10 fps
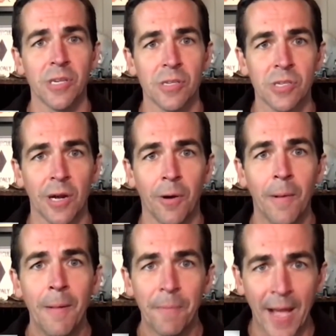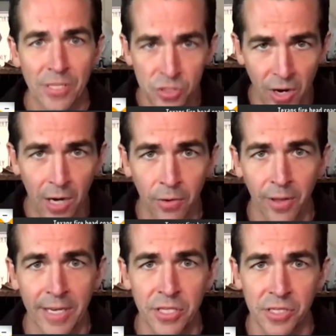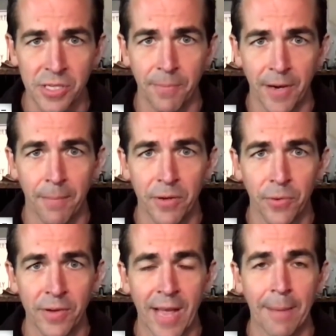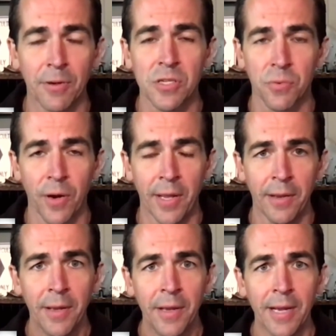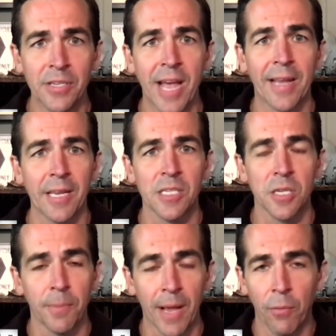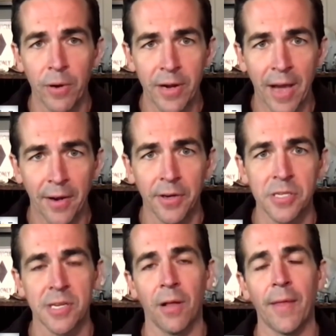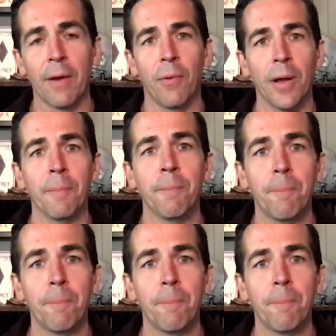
And so that strong relationship there between Dabo Swinney and Jack Easterby, I would not undersell that one.